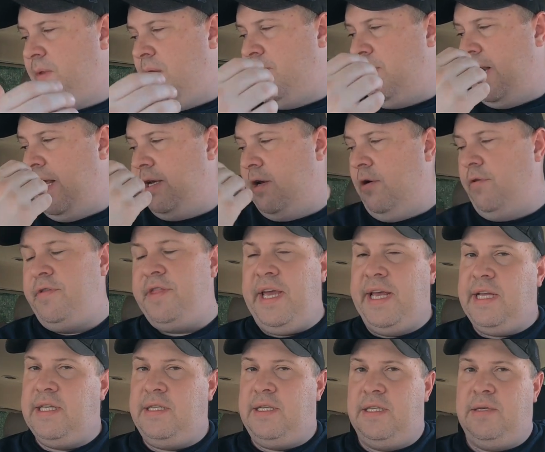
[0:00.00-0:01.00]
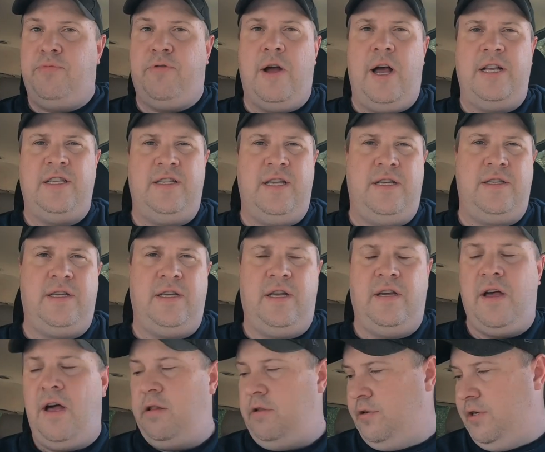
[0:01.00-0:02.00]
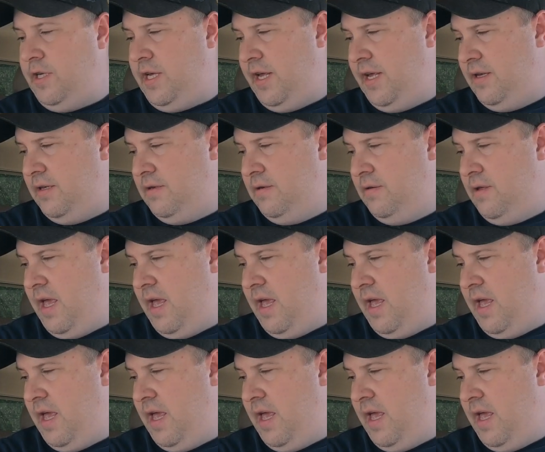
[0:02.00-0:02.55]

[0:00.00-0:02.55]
but I don't think it's this processing color kit,